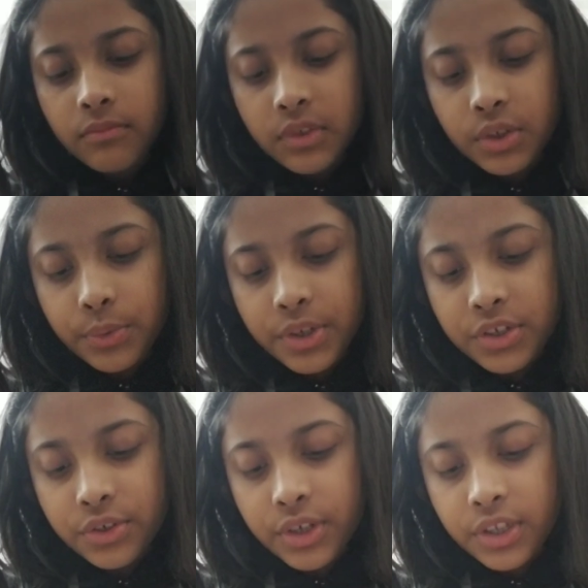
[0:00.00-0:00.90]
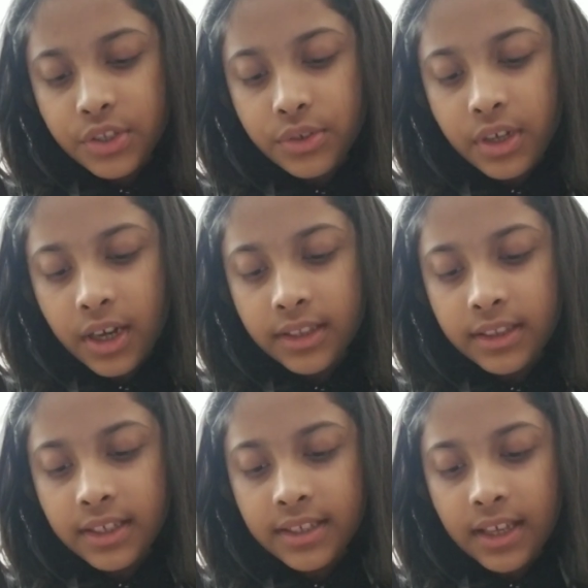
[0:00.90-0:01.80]
So we're just going to cut
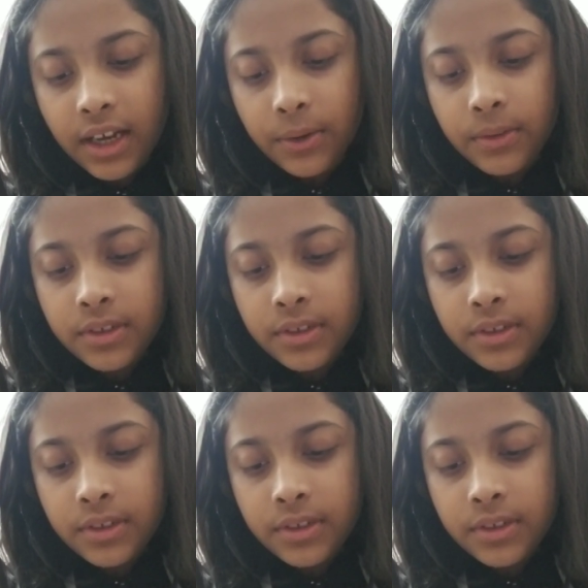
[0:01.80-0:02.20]
these out